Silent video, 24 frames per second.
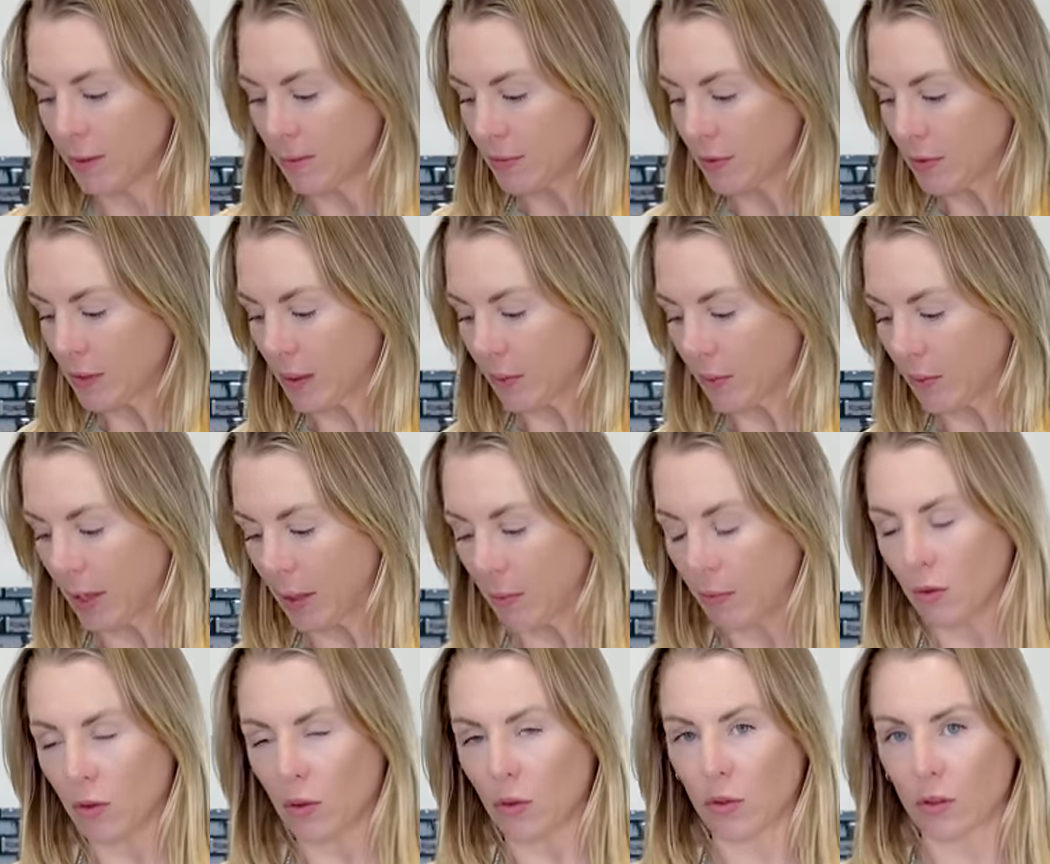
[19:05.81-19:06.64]

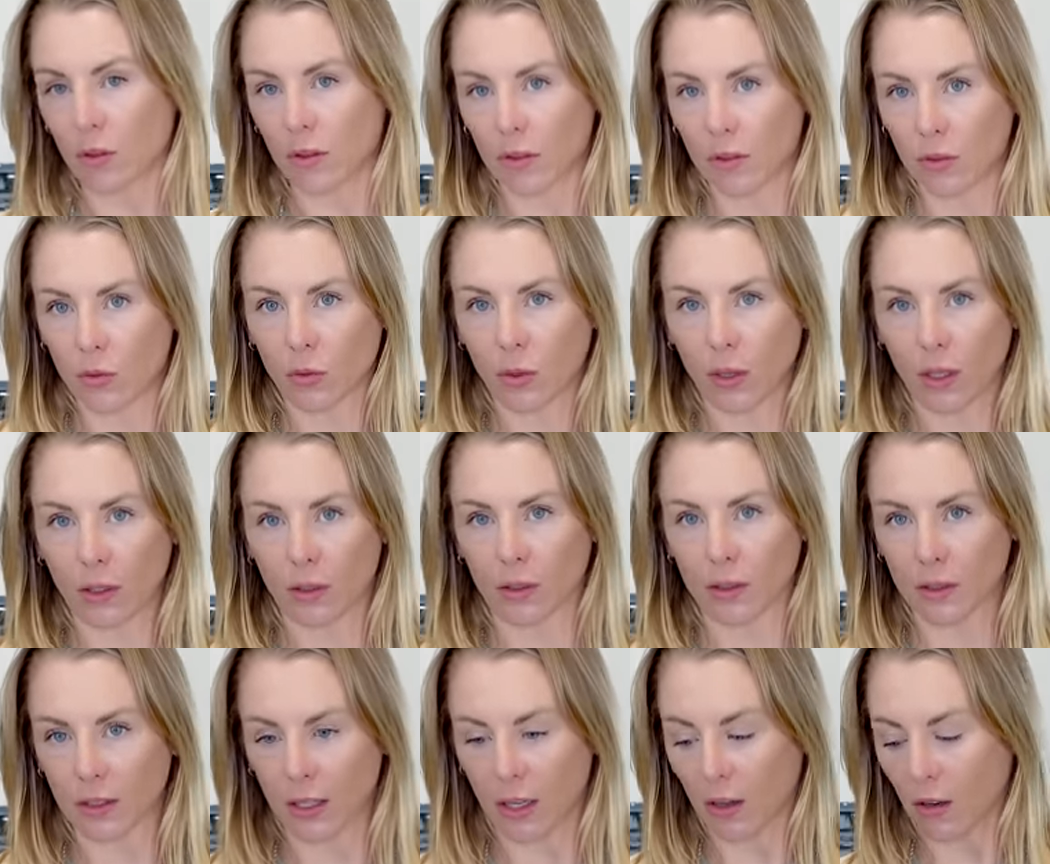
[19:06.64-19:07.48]
Sometimes you just treat
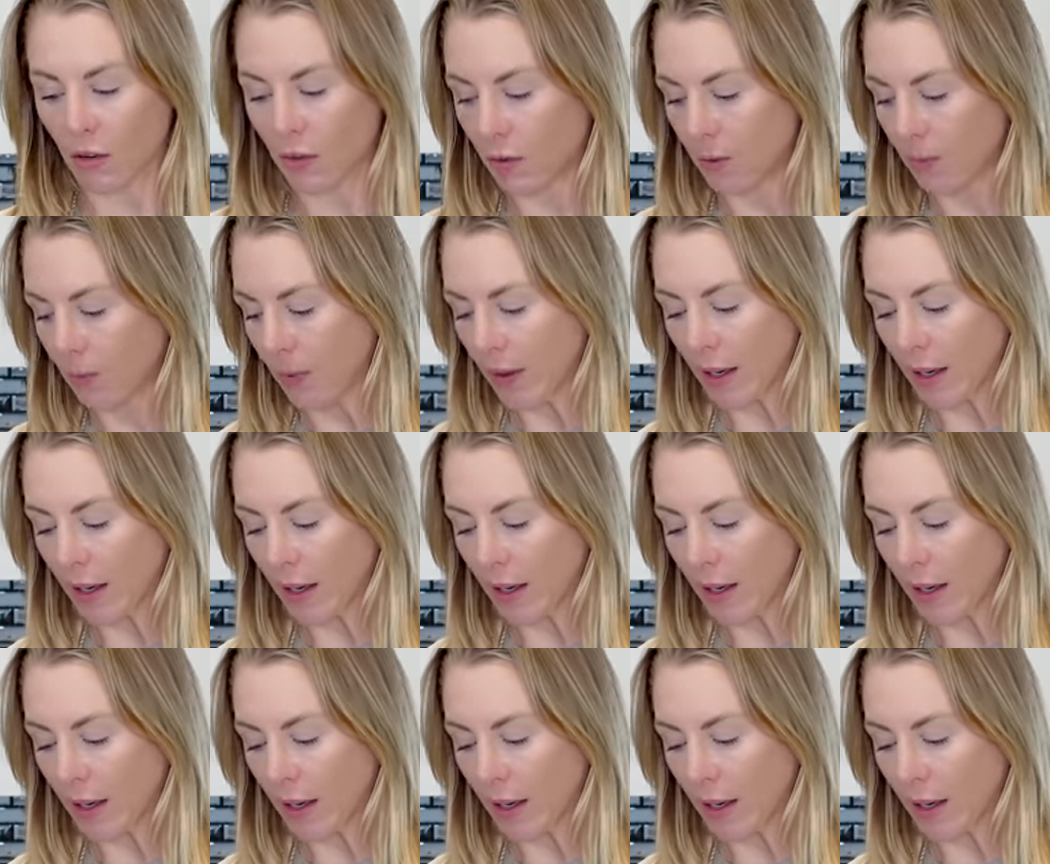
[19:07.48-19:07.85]
yourself.